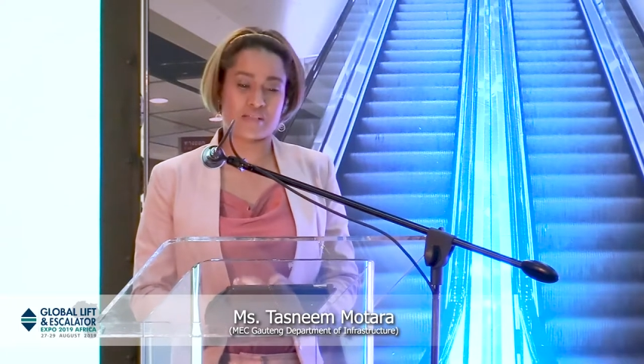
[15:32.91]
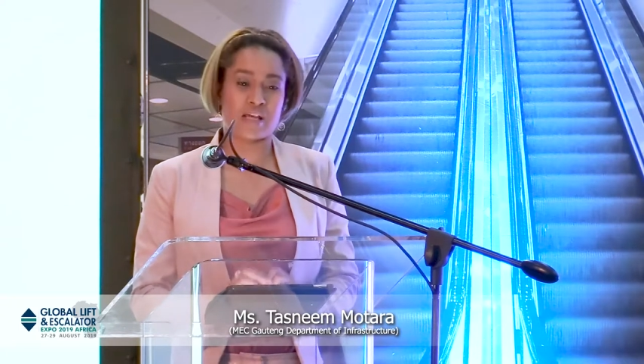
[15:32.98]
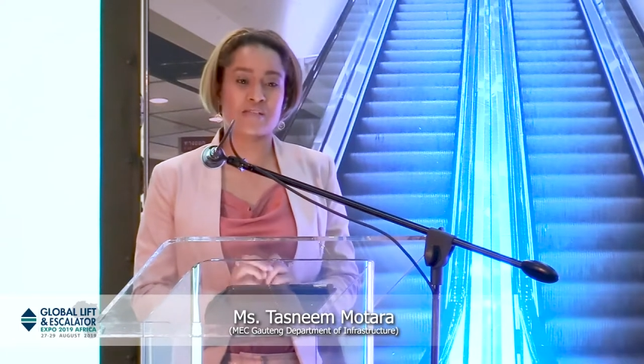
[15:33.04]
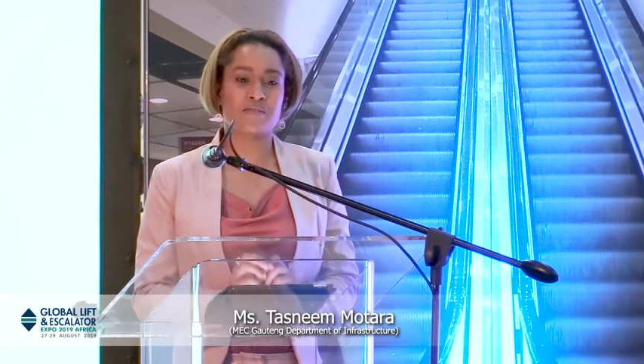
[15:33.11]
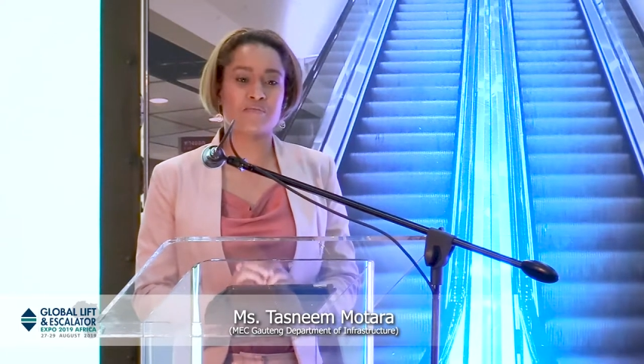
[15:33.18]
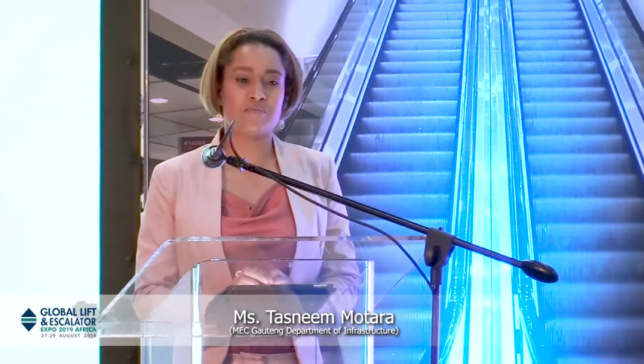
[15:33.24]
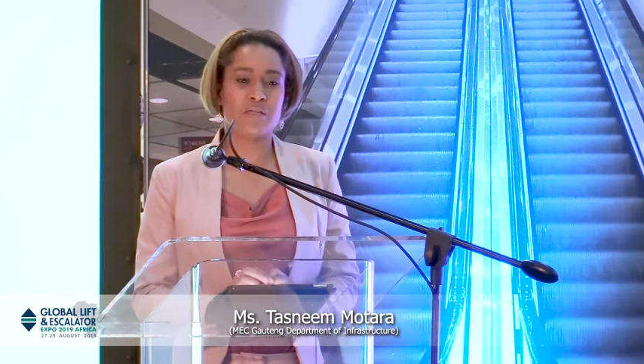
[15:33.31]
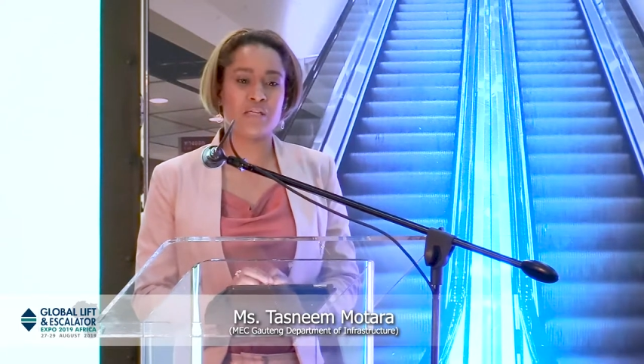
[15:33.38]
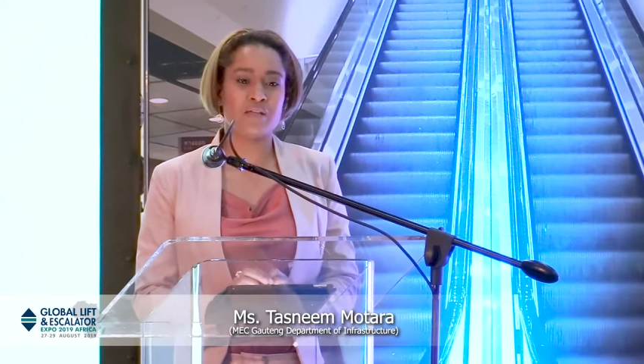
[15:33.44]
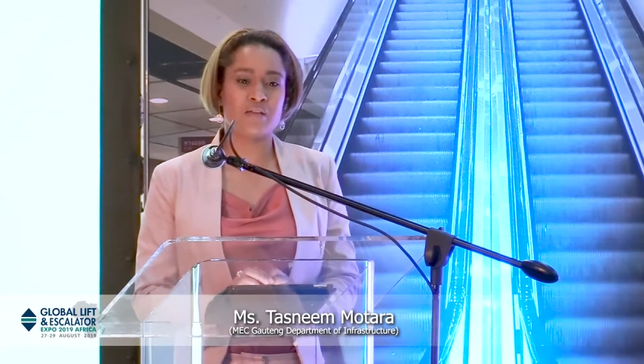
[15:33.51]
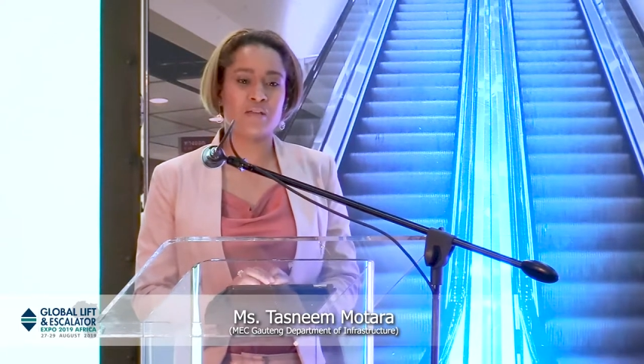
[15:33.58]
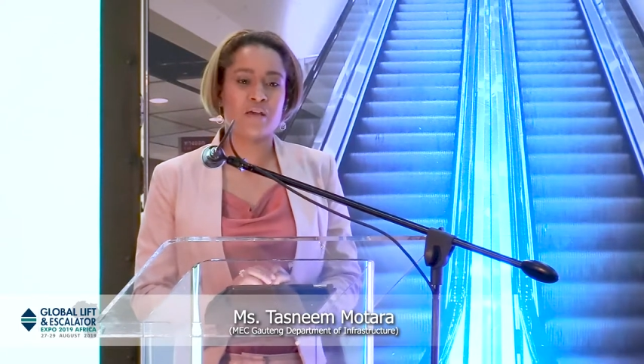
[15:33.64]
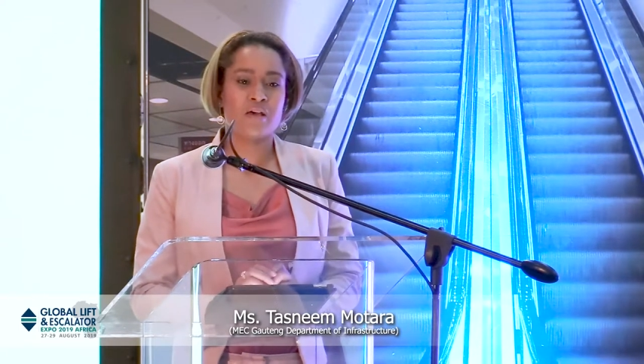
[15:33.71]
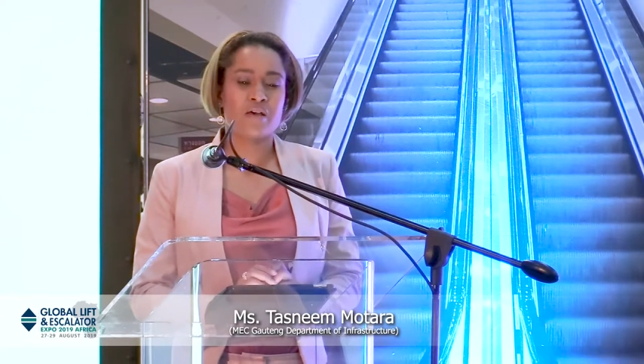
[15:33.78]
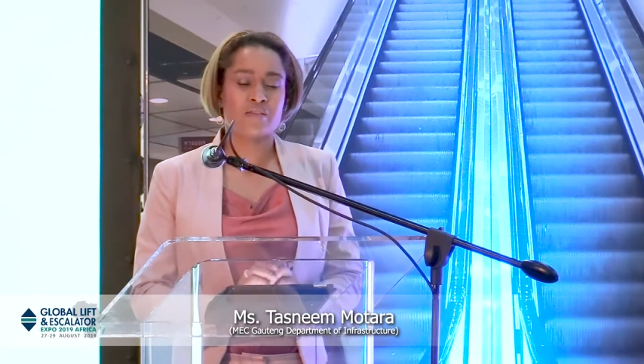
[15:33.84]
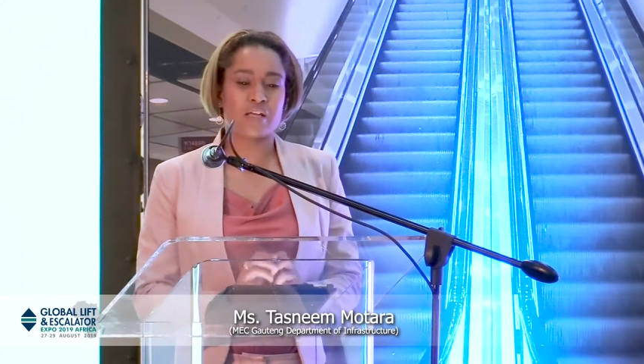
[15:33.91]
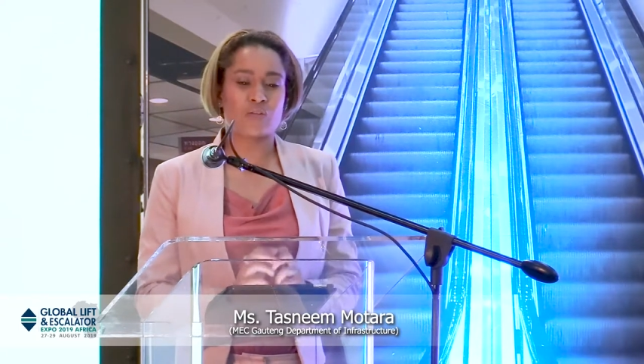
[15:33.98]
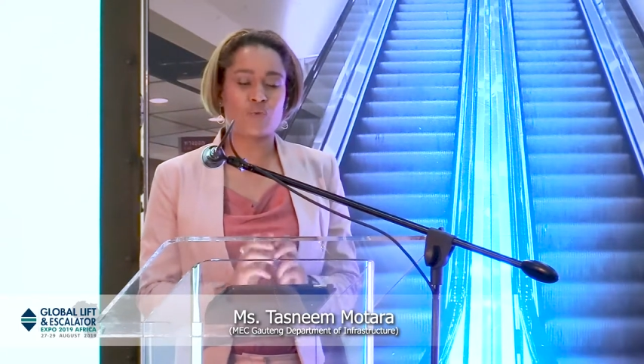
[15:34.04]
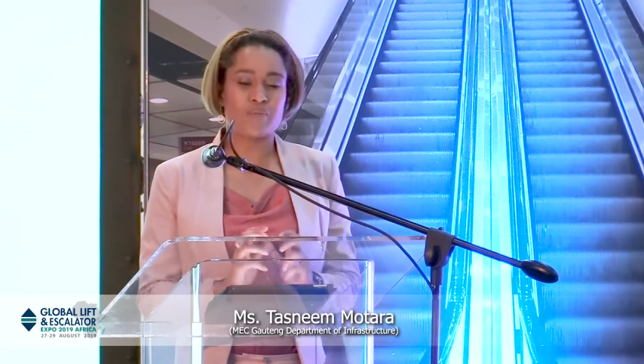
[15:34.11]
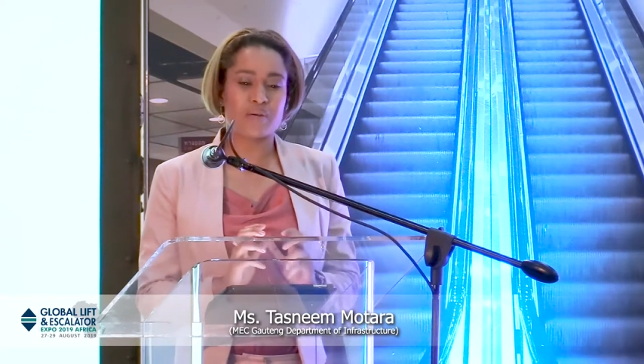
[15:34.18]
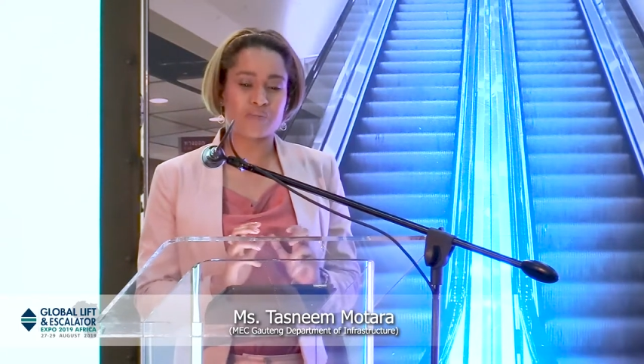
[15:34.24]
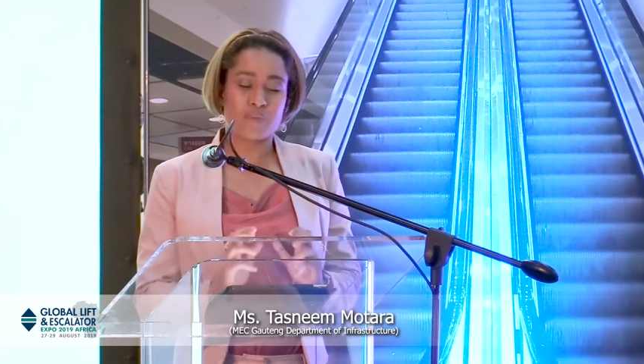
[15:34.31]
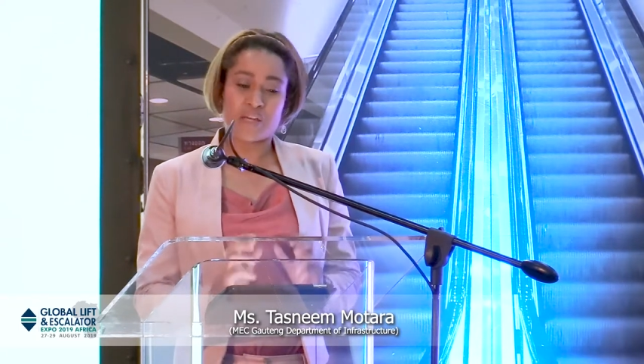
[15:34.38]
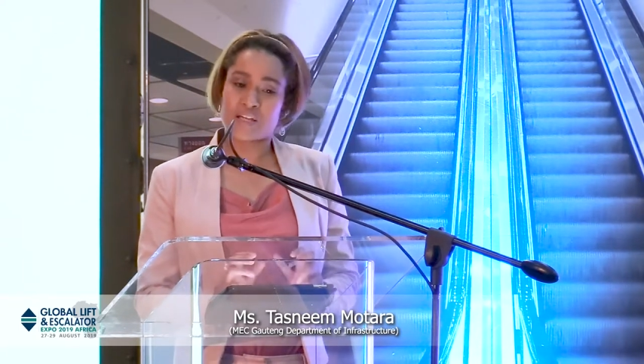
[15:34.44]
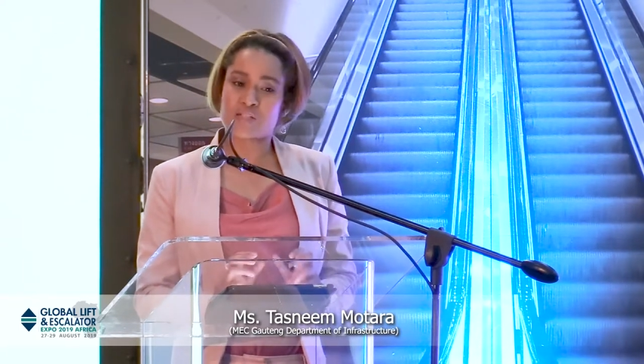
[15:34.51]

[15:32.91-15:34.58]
doesn't mean that we must be